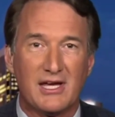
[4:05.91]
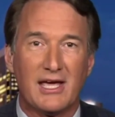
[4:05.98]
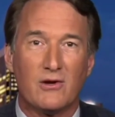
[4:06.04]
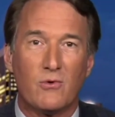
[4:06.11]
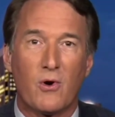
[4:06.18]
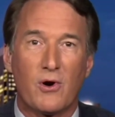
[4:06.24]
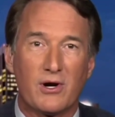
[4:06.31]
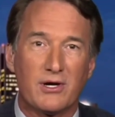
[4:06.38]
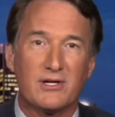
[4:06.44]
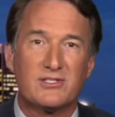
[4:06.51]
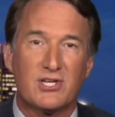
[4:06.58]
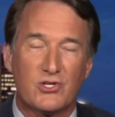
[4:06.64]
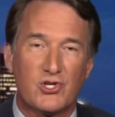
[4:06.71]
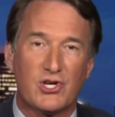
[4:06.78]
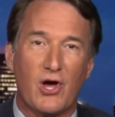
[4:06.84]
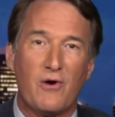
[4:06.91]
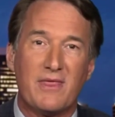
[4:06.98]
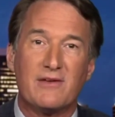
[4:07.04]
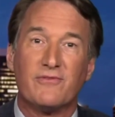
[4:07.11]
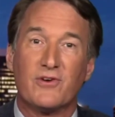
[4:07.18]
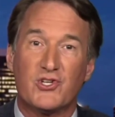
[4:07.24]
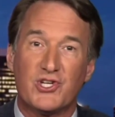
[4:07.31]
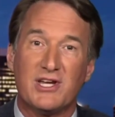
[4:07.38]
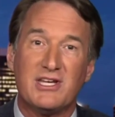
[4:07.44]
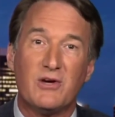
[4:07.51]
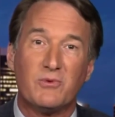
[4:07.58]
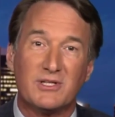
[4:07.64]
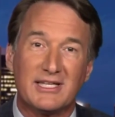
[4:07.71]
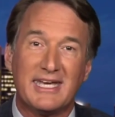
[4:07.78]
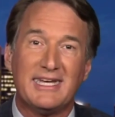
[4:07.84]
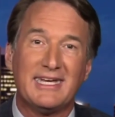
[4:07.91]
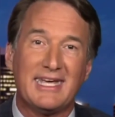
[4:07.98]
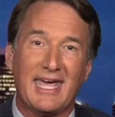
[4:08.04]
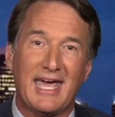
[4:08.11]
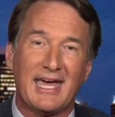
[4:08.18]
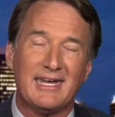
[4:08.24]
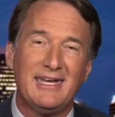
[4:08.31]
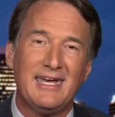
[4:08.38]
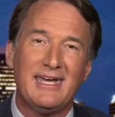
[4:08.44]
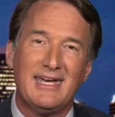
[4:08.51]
in order to show that Virginia will lead again